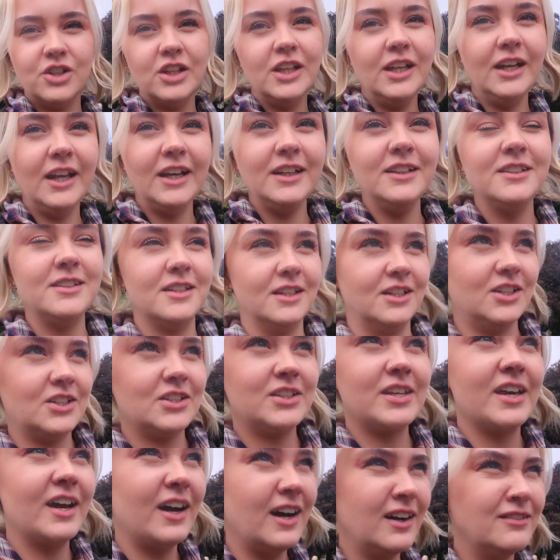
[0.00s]
really nice to
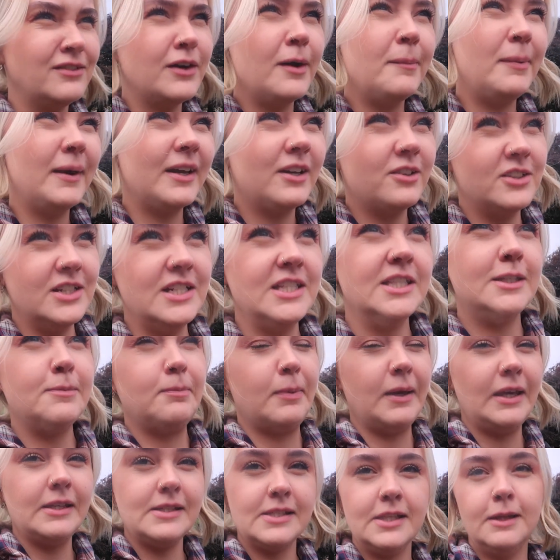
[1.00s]
just have a big green
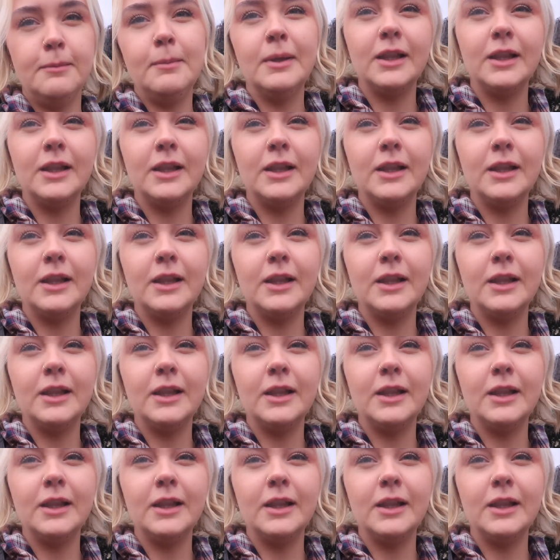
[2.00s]
space in the